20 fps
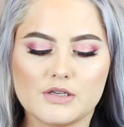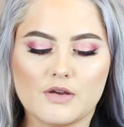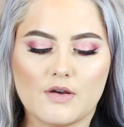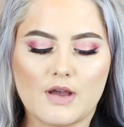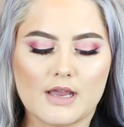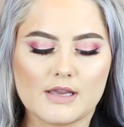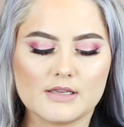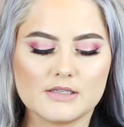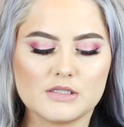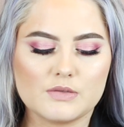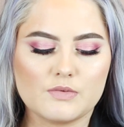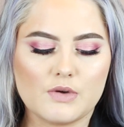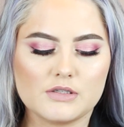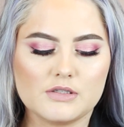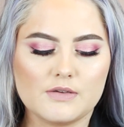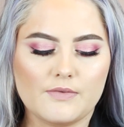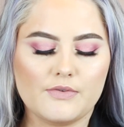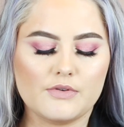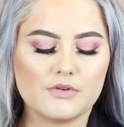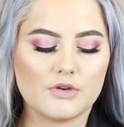So I can
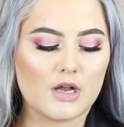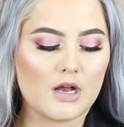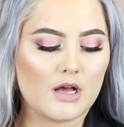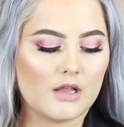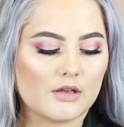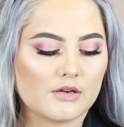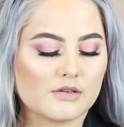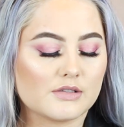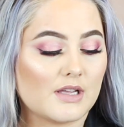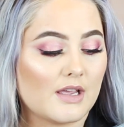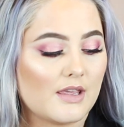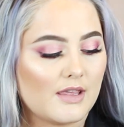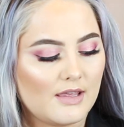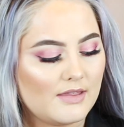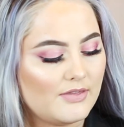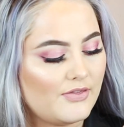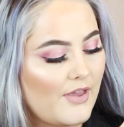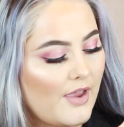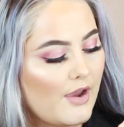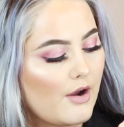swatch a few colors. Like,
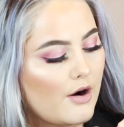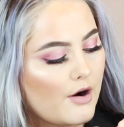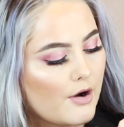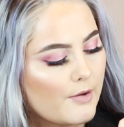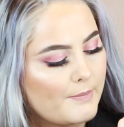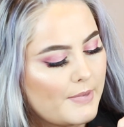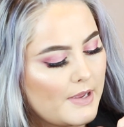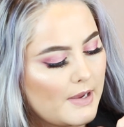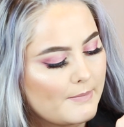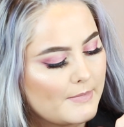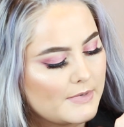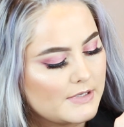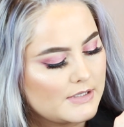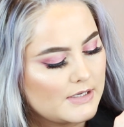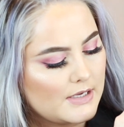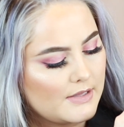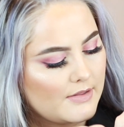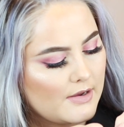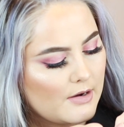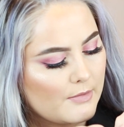they are
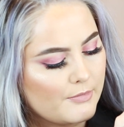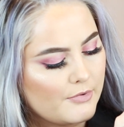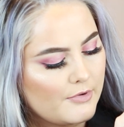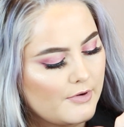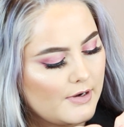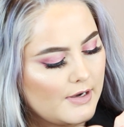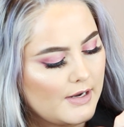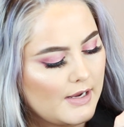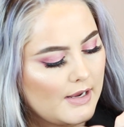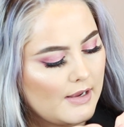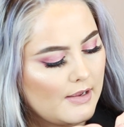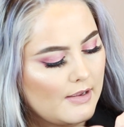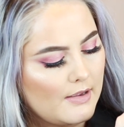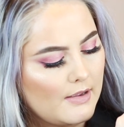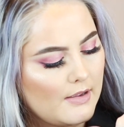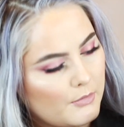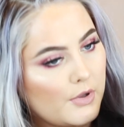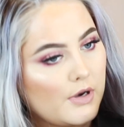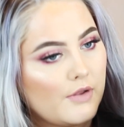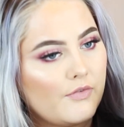pigmented, they're pretty.
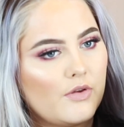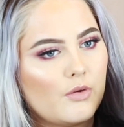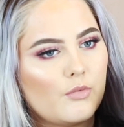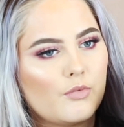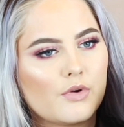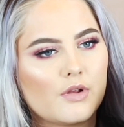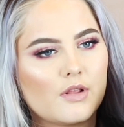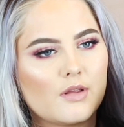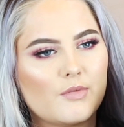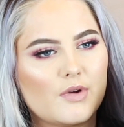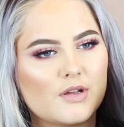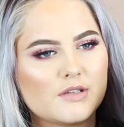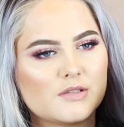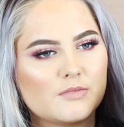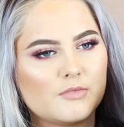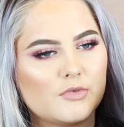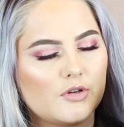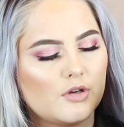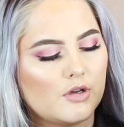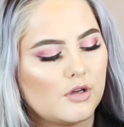But if you really want
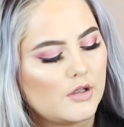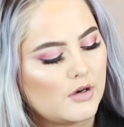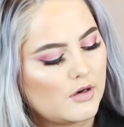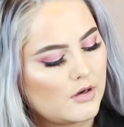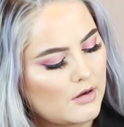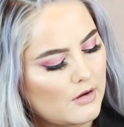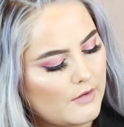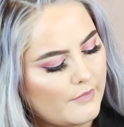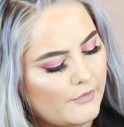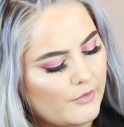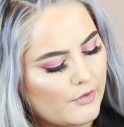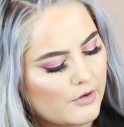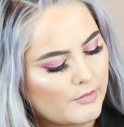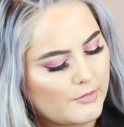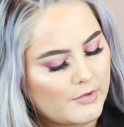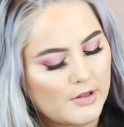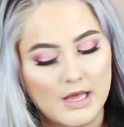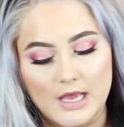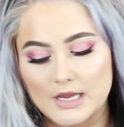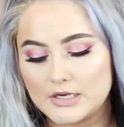some good,
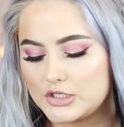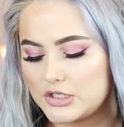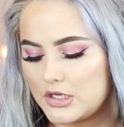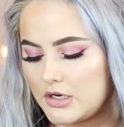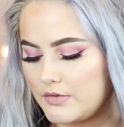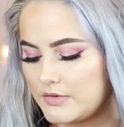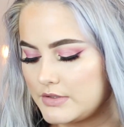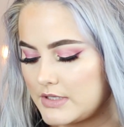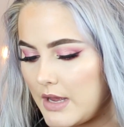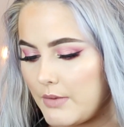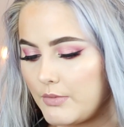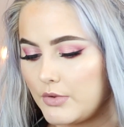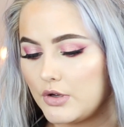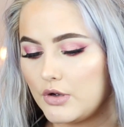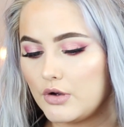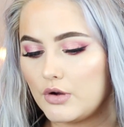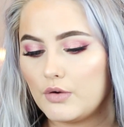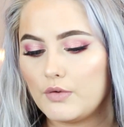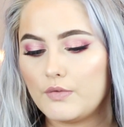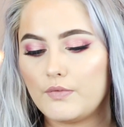affordable eyeshadows, I will
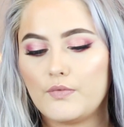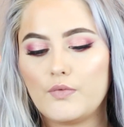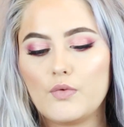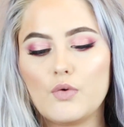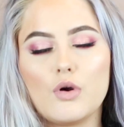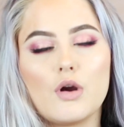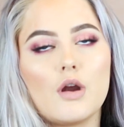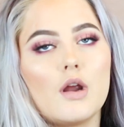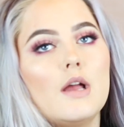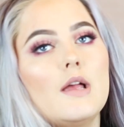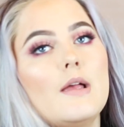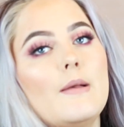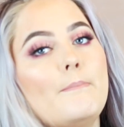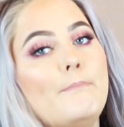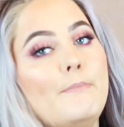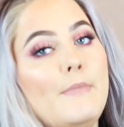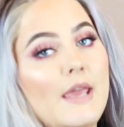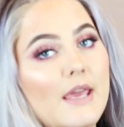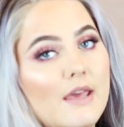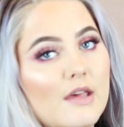go for
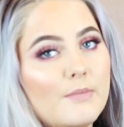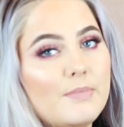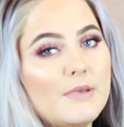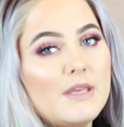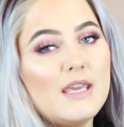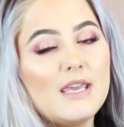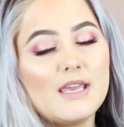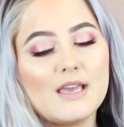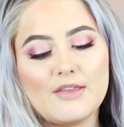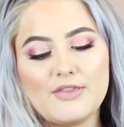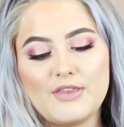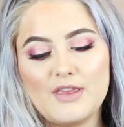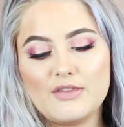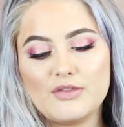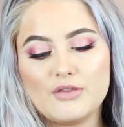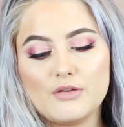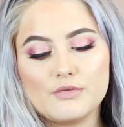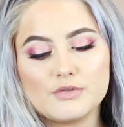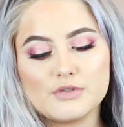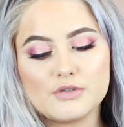Makeup Geek. I
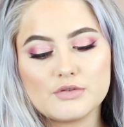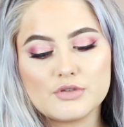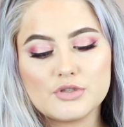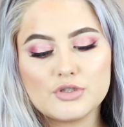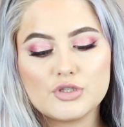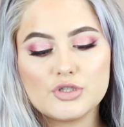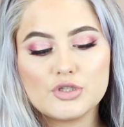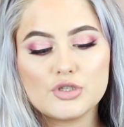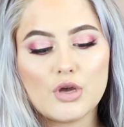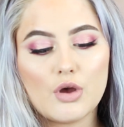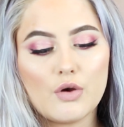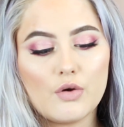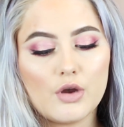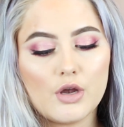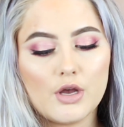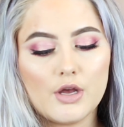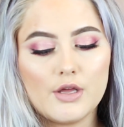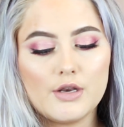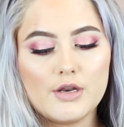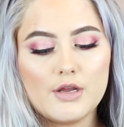think those are so
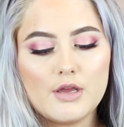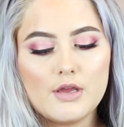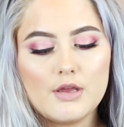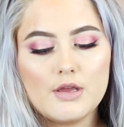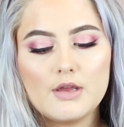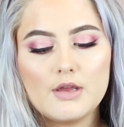good.